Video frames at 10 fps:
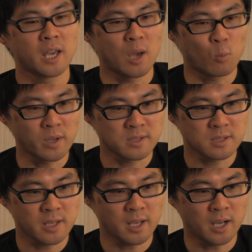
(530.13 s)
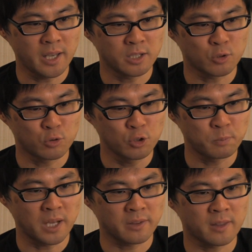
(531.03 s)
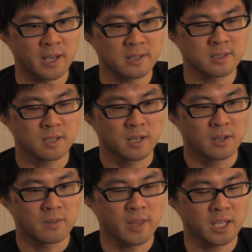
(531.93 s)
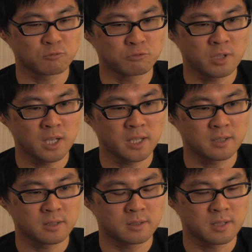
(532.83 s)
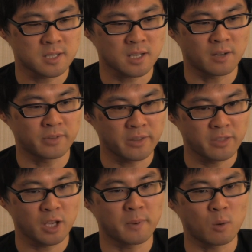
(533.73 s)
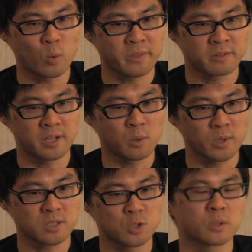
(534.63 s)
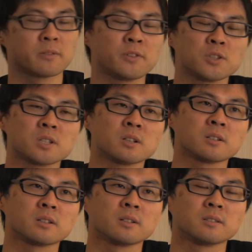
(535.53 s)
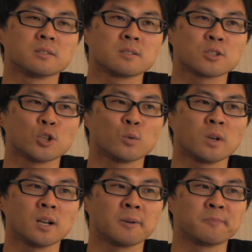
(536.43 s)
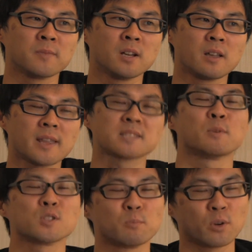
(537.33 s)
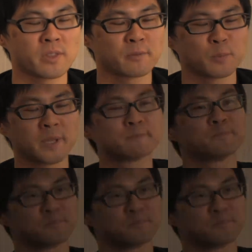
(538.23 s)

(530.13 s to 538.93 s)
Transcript: And once they are in a group like that, they can really discover and think about what they really want to do in the future. So that's the most important thing for me.